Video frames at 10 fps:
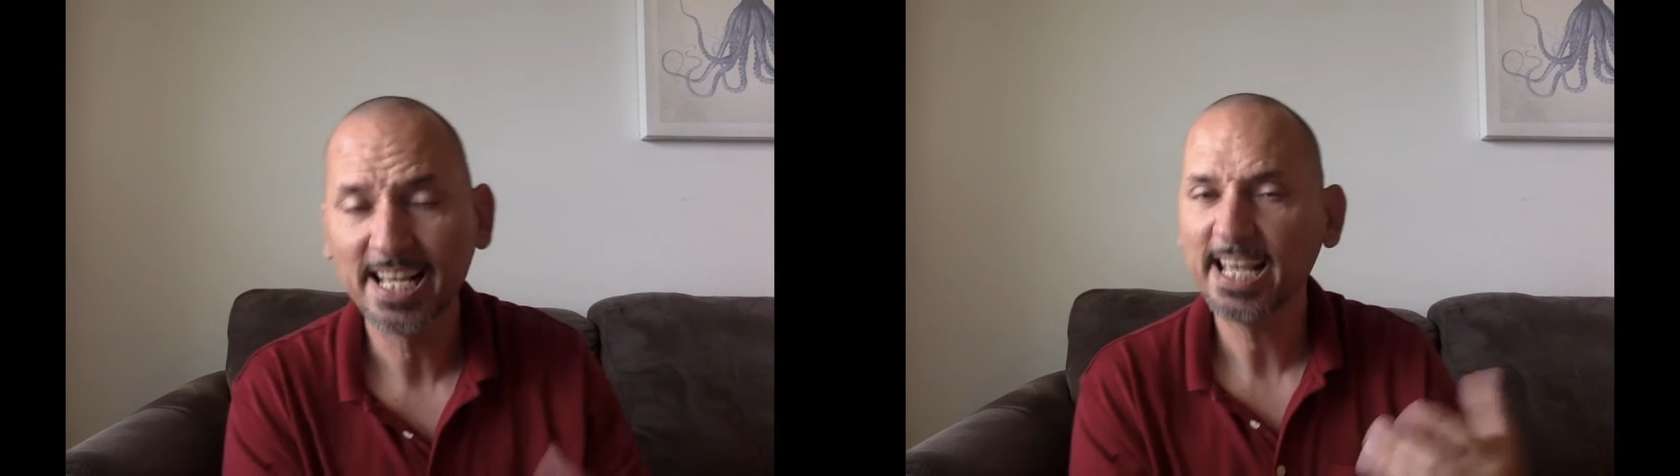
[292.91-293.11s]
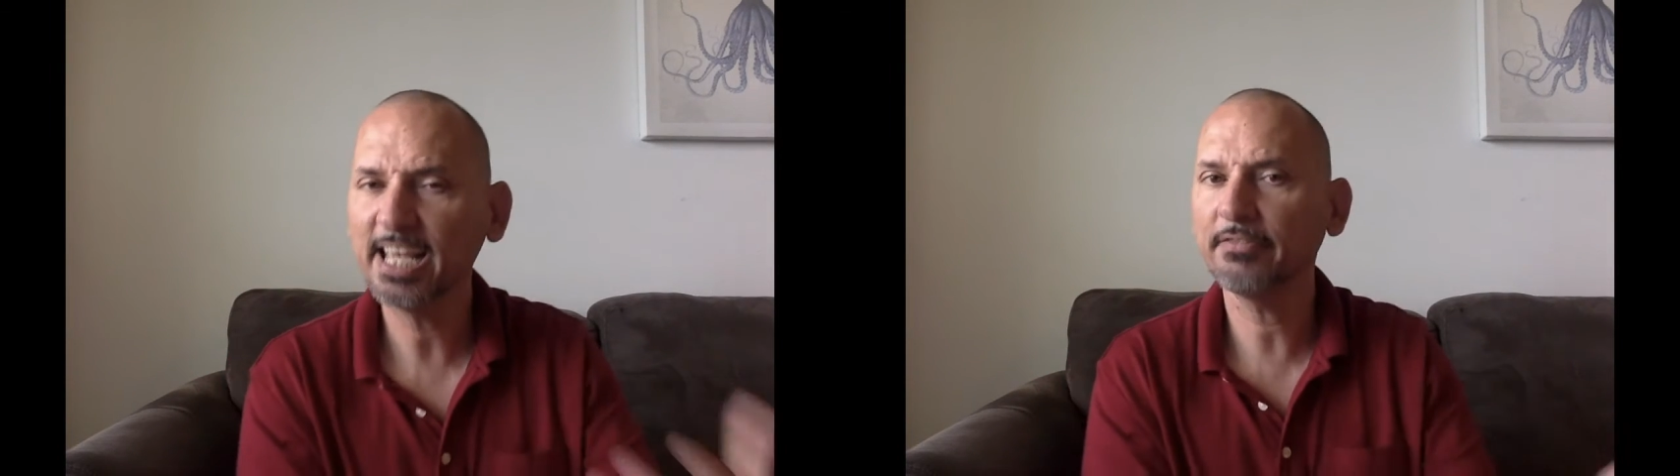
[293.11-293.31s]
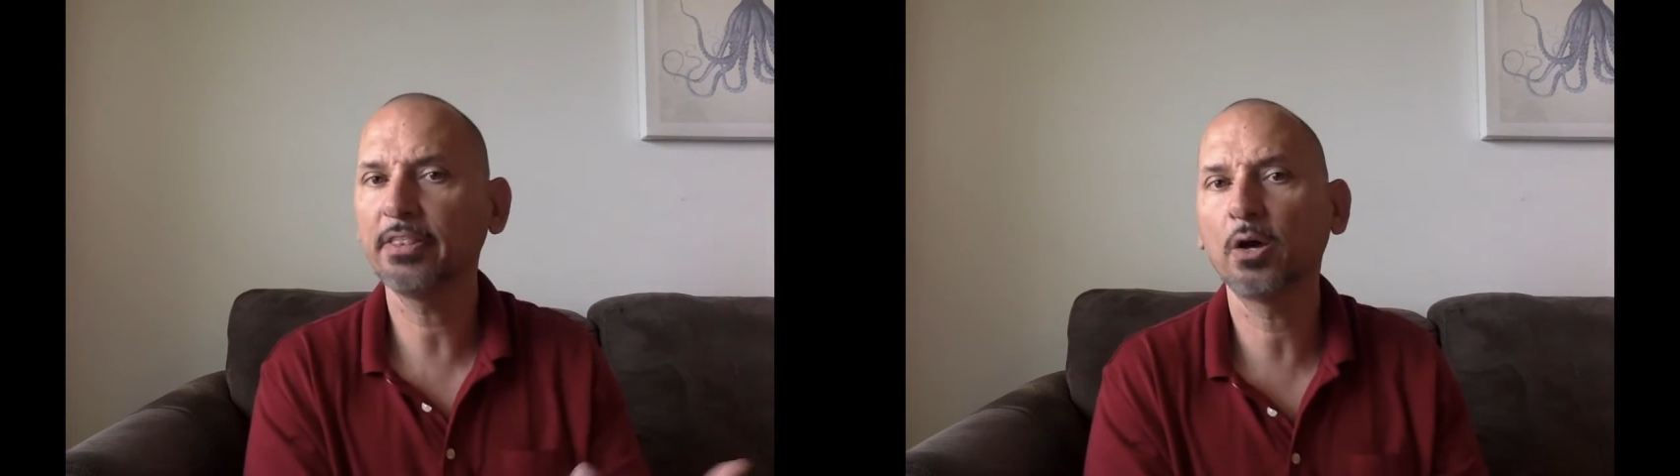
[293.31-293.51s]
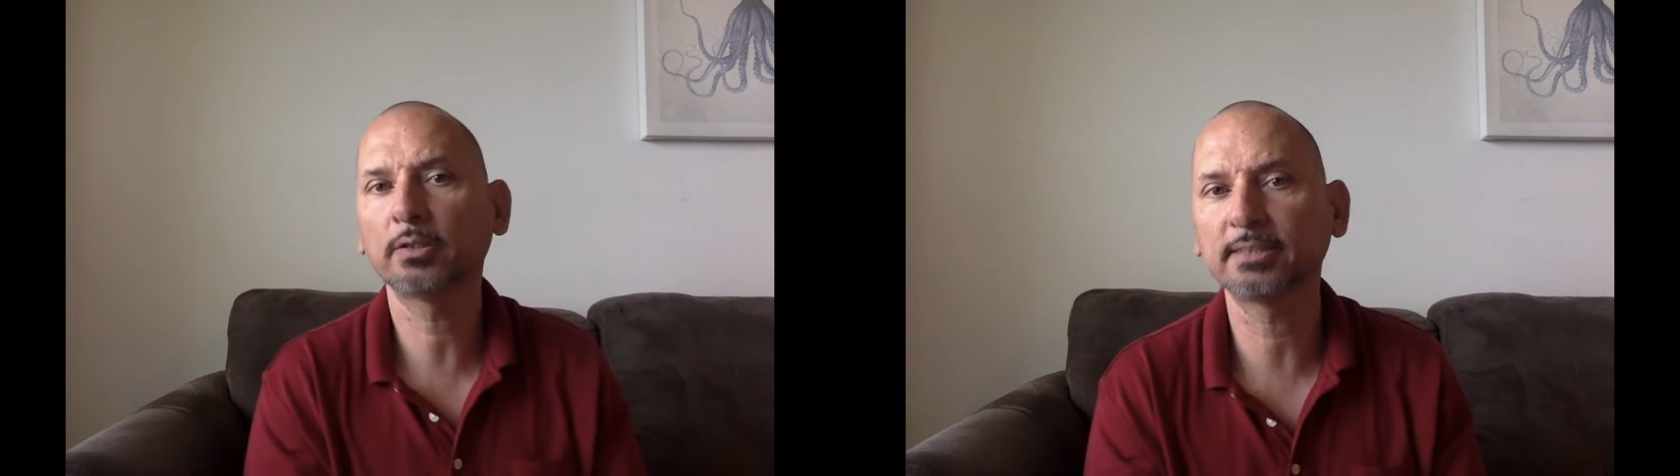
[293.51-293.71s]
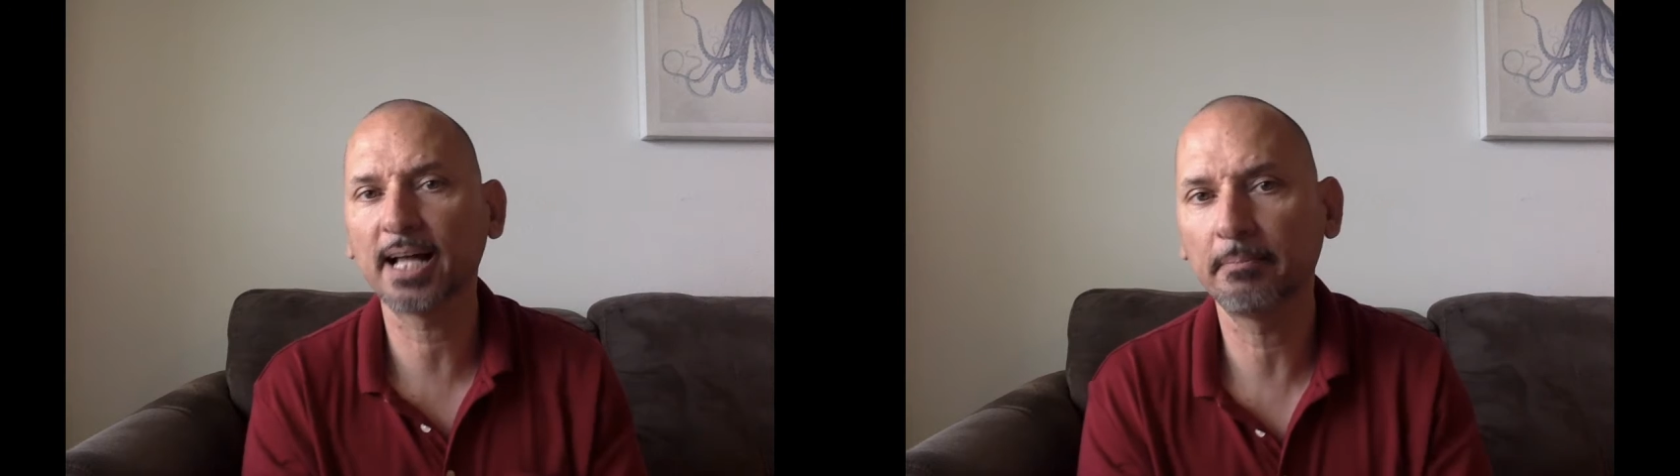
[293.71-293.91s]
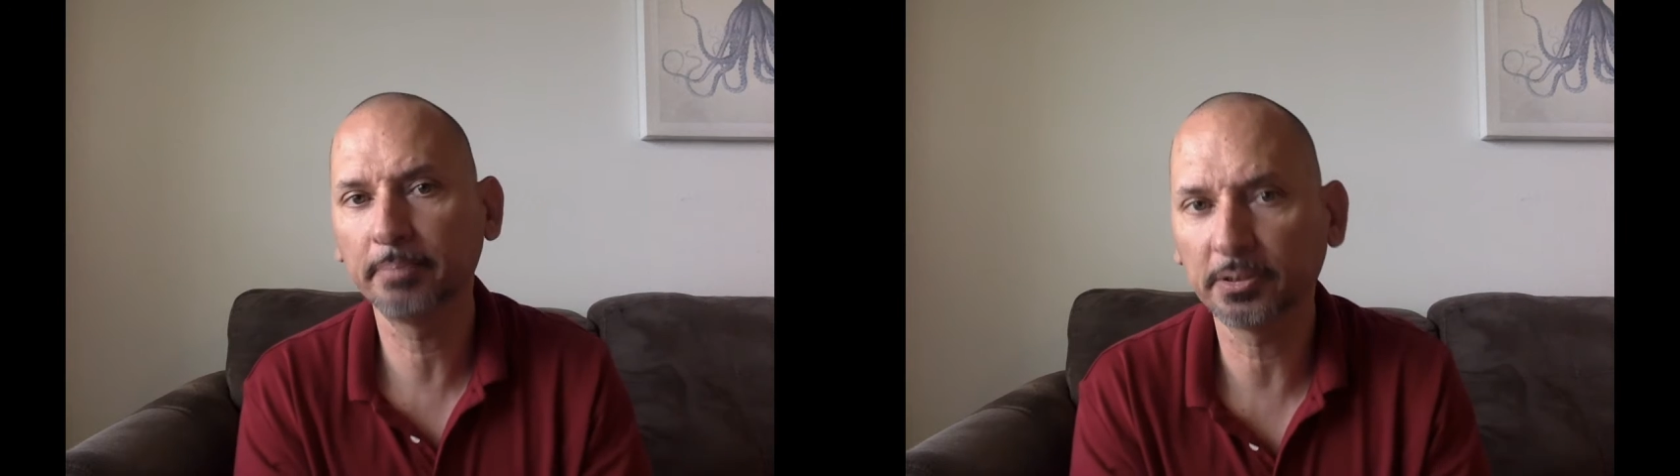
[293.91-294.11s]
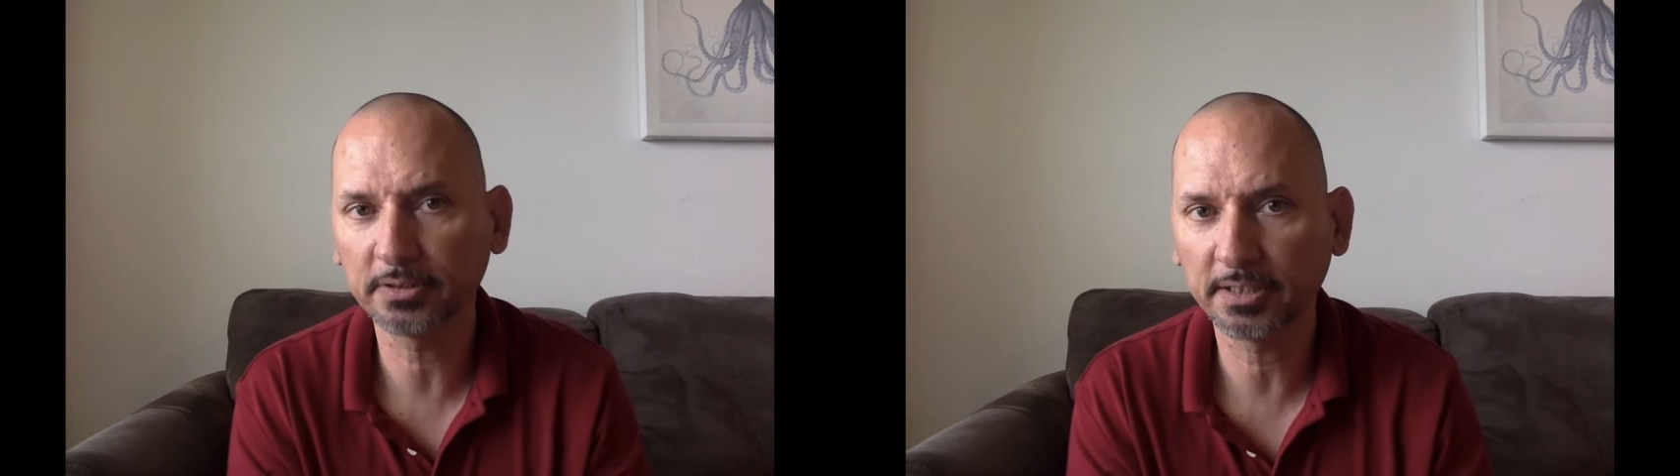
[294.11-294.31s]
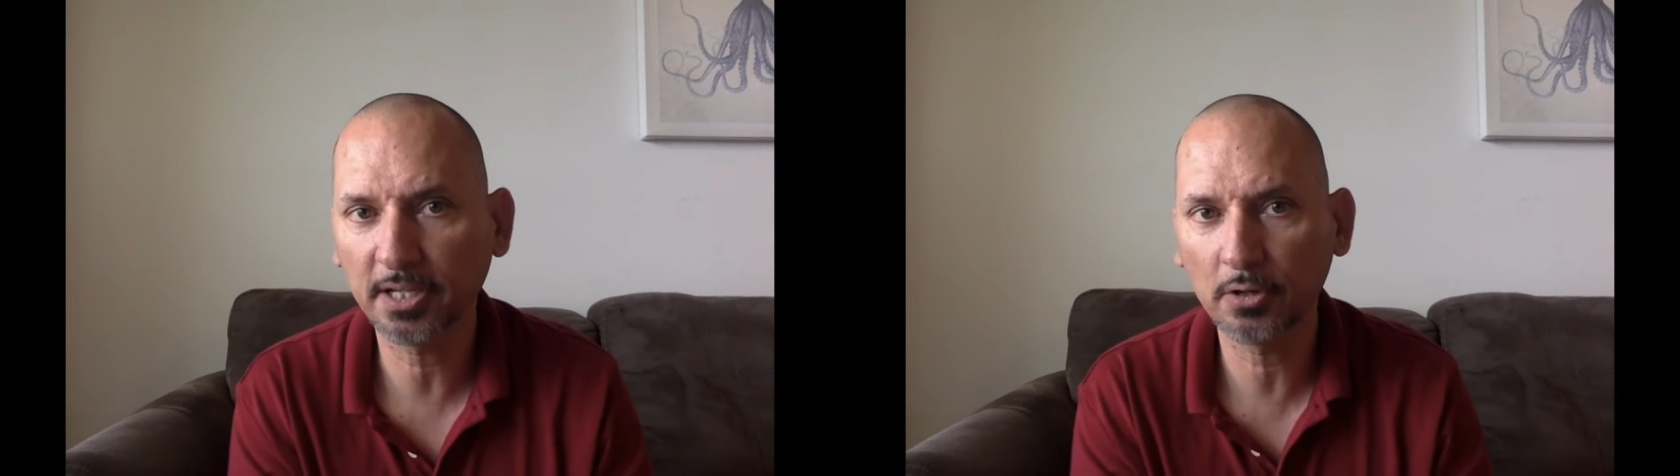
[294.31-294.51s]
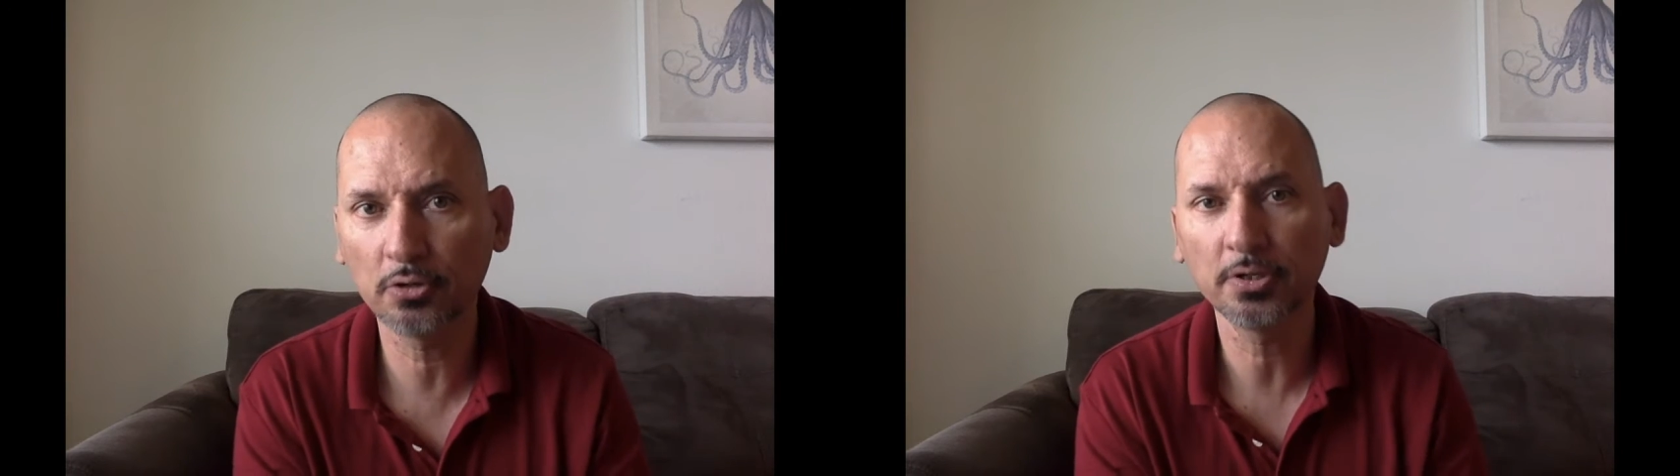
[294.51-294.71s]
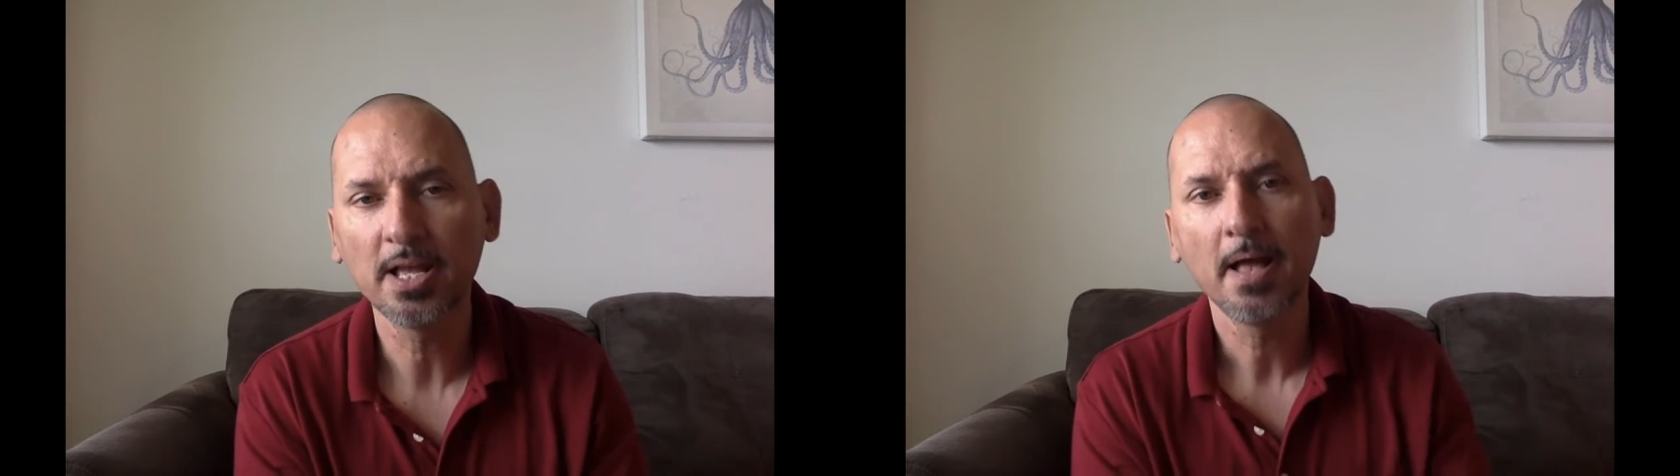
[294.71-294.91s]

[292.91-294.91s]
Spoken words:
even though it's not built to code